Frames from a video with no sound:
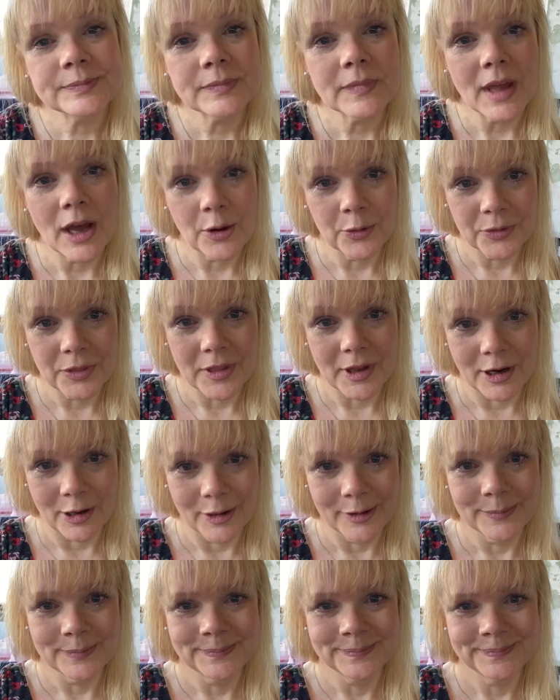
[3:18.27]
out there.
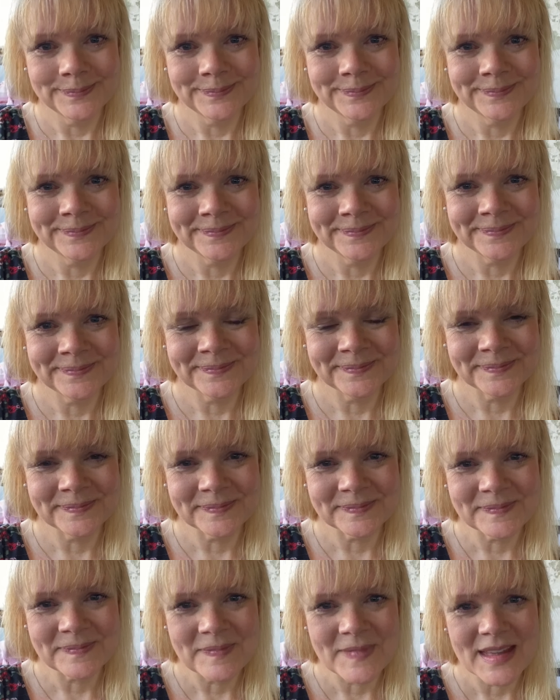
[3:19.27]

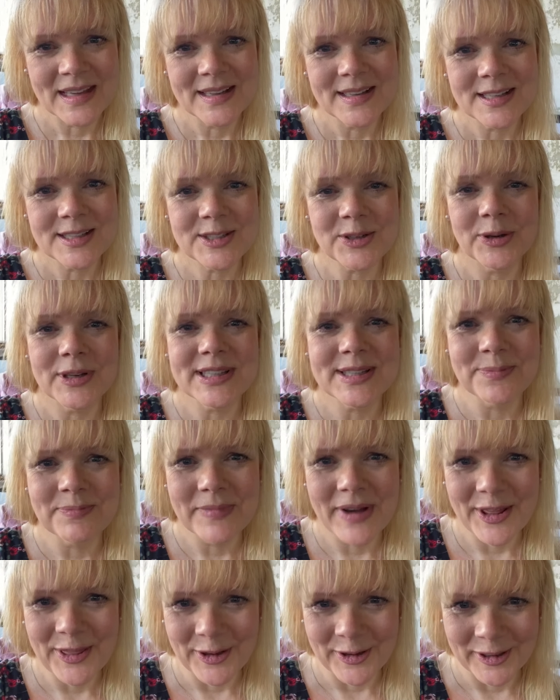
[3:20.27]
So as a
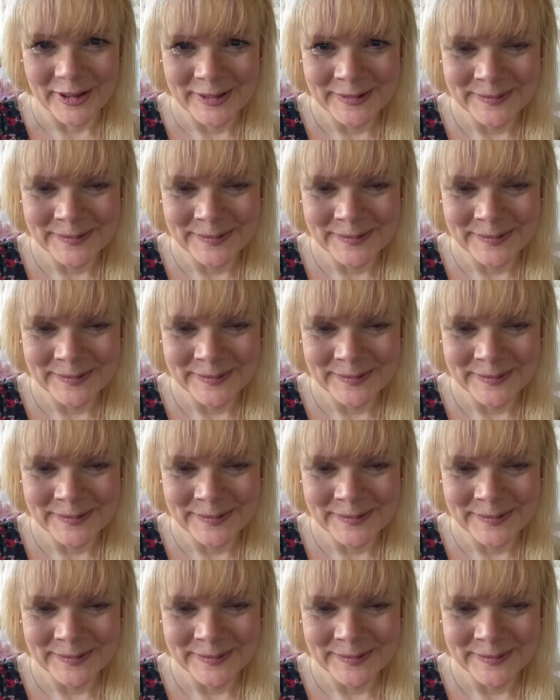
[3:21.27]
mother,